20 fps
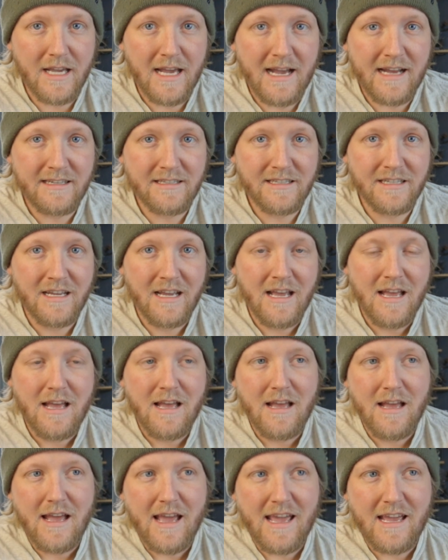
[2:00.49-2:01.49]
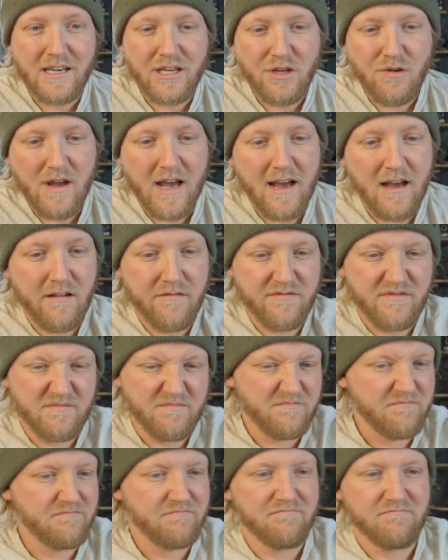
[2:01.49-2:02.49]
at, and you have
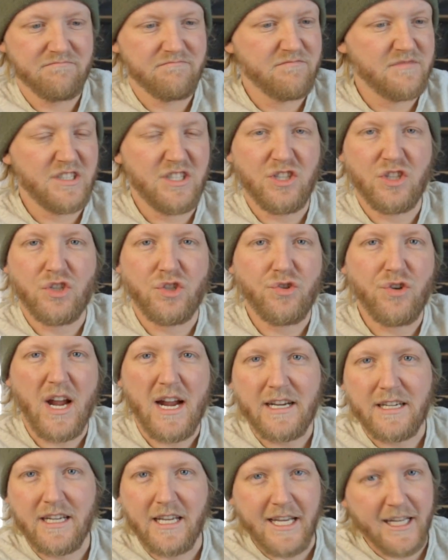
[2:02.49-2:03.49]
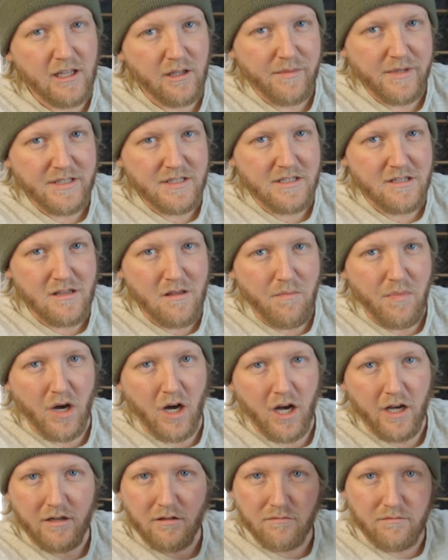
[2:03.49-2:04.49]
distracting elements in the
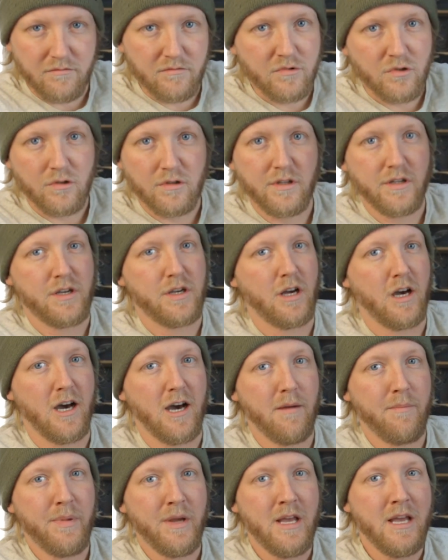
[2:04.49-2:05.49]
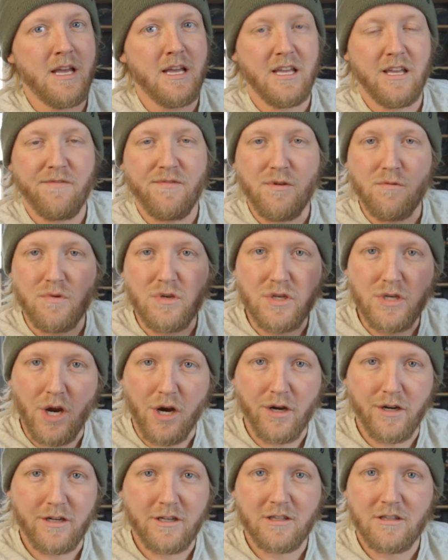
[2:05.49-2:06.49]
bottom or the top. If you
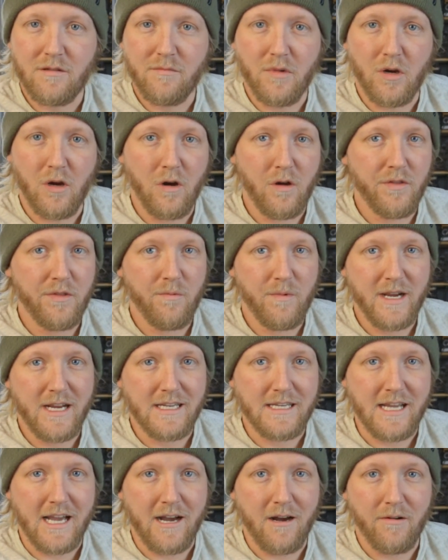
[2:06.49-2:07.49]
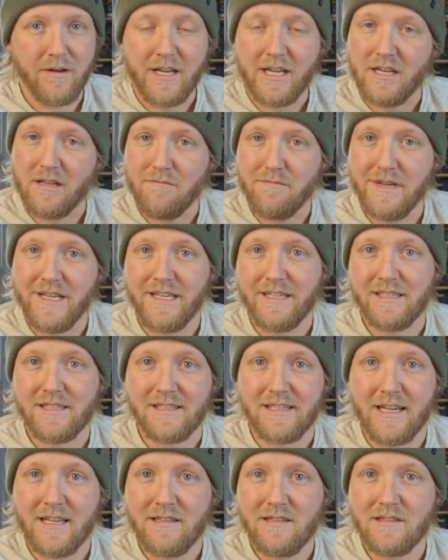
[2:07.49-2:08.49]
darken them all the way down and it makes
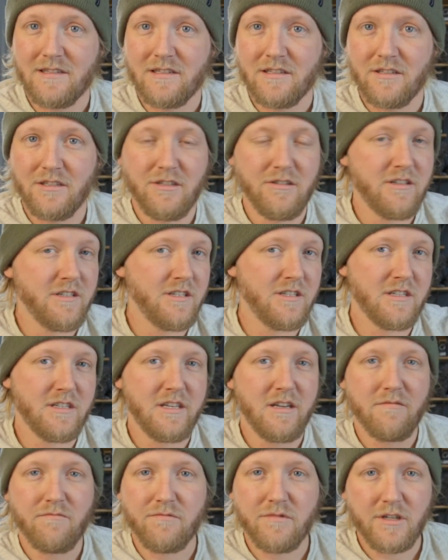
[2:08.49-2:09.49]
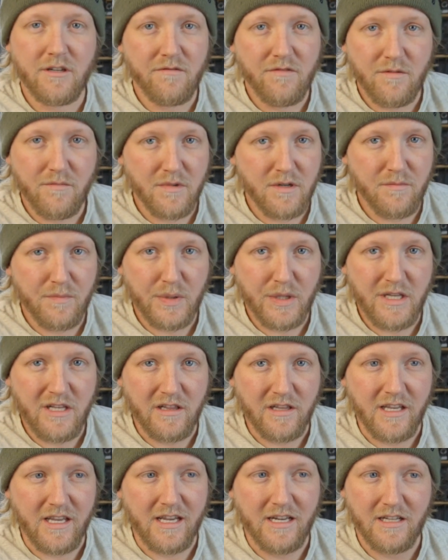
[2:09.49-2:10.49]
sense, you can just get rid of them
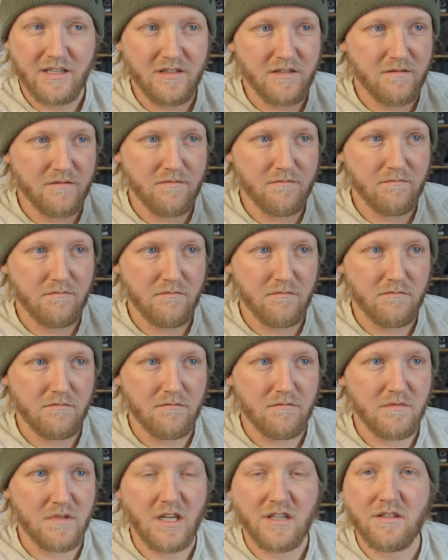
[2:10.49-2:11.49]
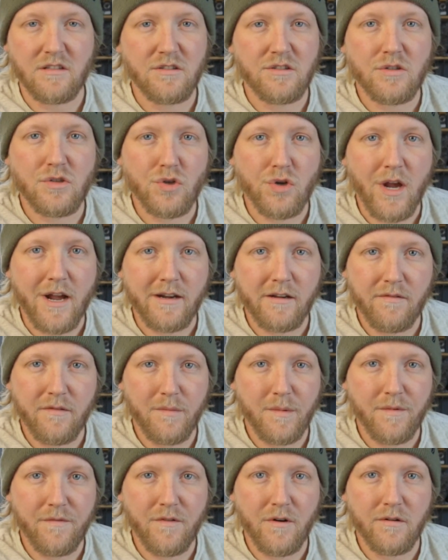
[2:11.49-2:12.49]
completely and it doesn't detract
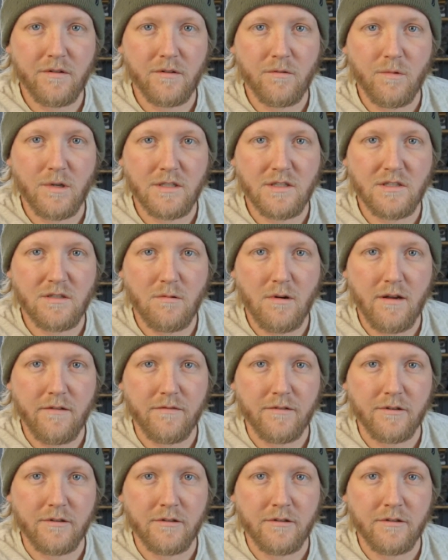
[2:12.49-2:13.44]
from the photo whatsoever.